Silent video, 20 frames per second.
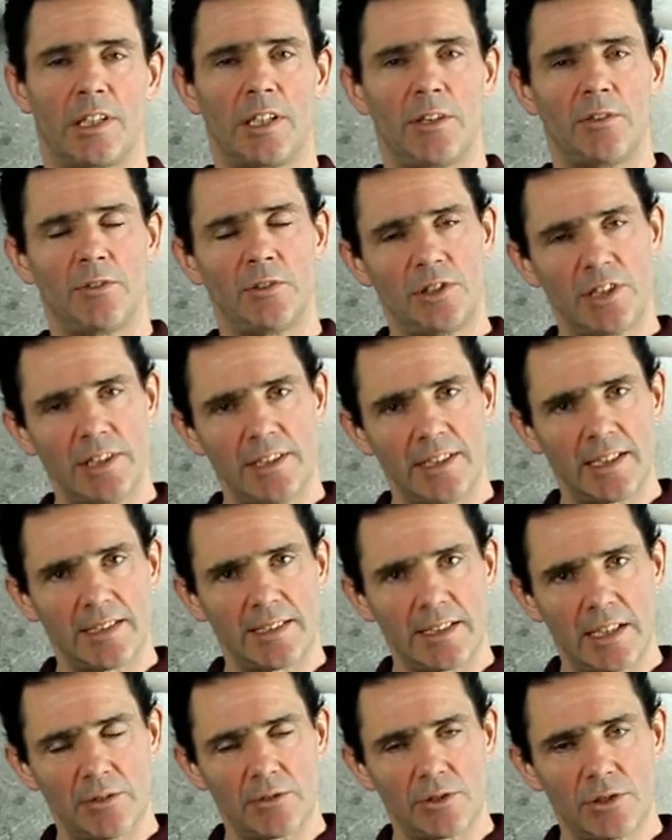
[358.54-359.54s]
Now, if you didn't
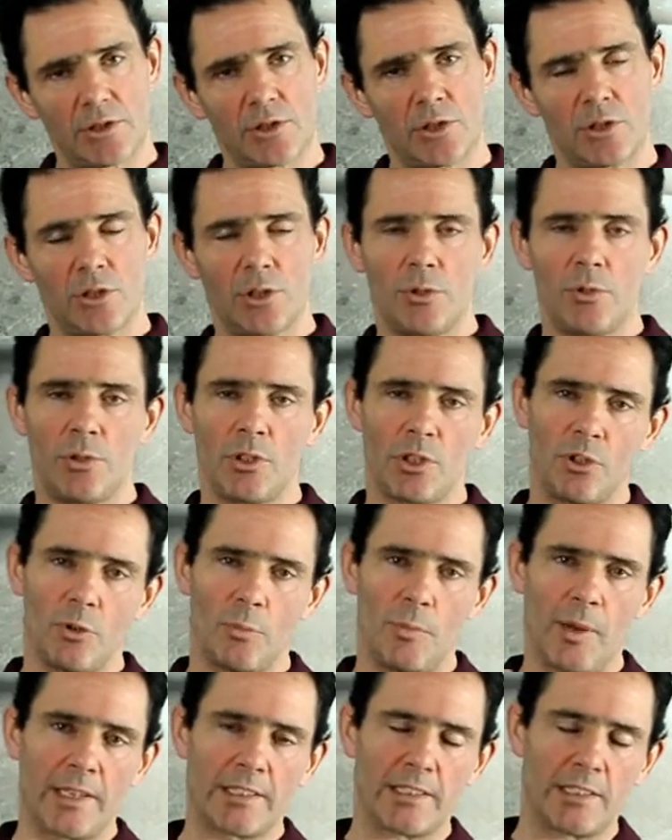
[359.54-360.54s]
get down to 2, you can
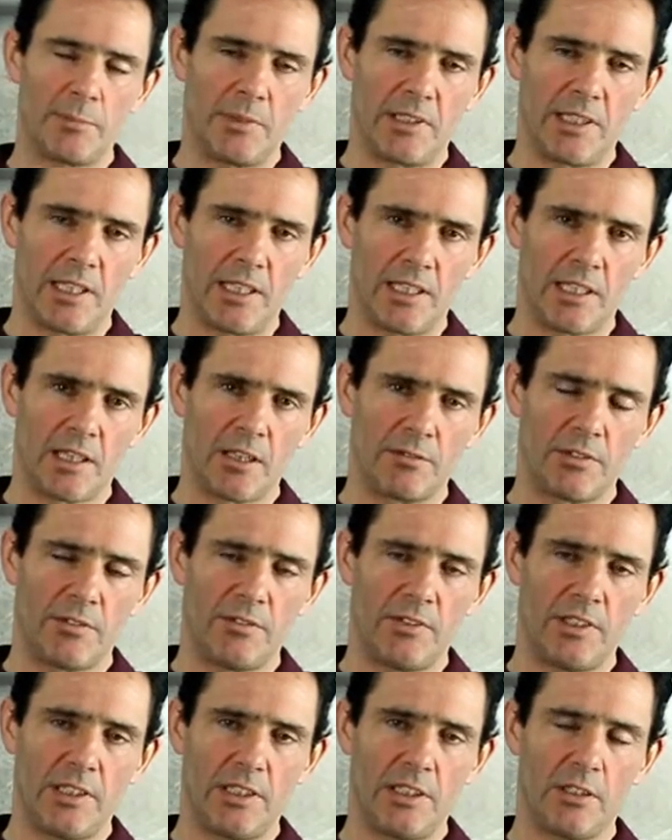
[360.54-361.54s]
go back to the beginning of the
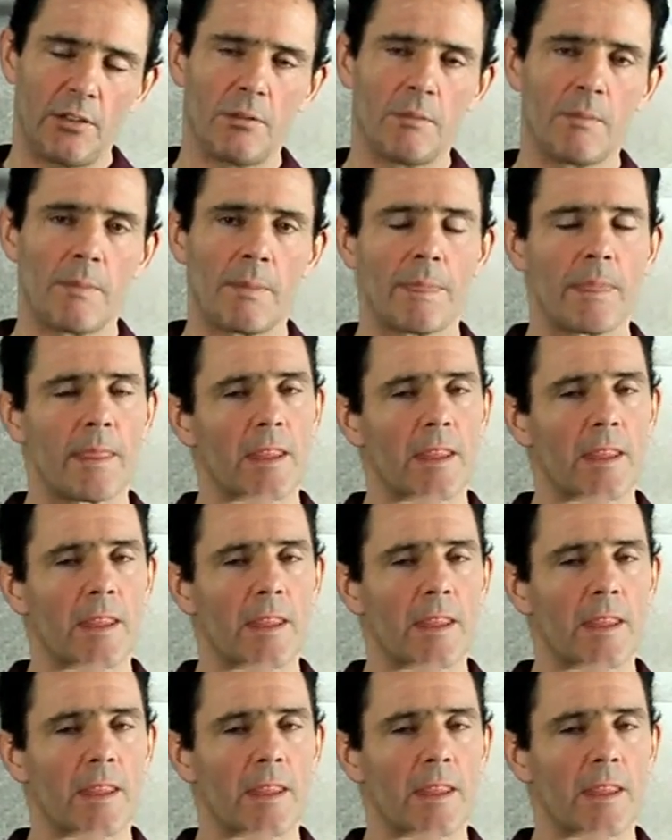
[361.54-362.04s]
video.